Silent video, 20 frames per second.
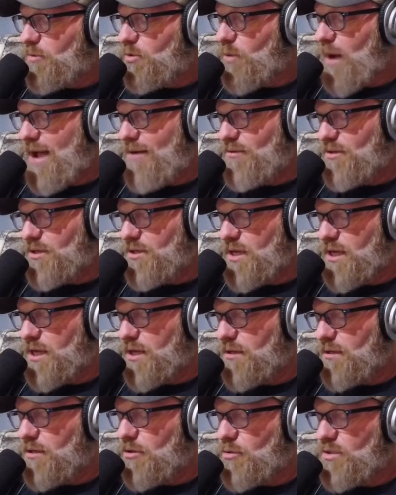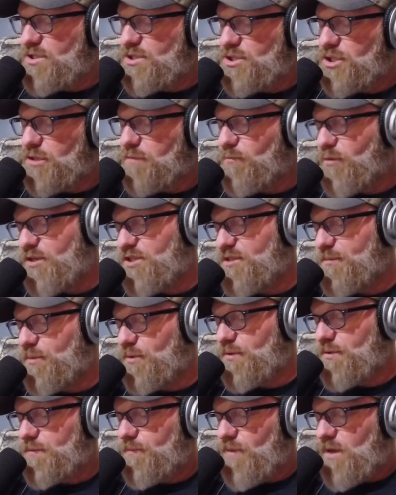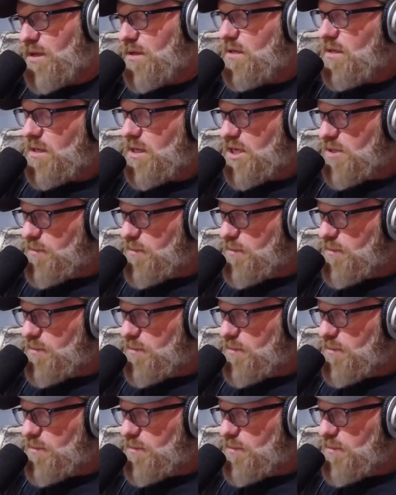grounded in Christian principles. It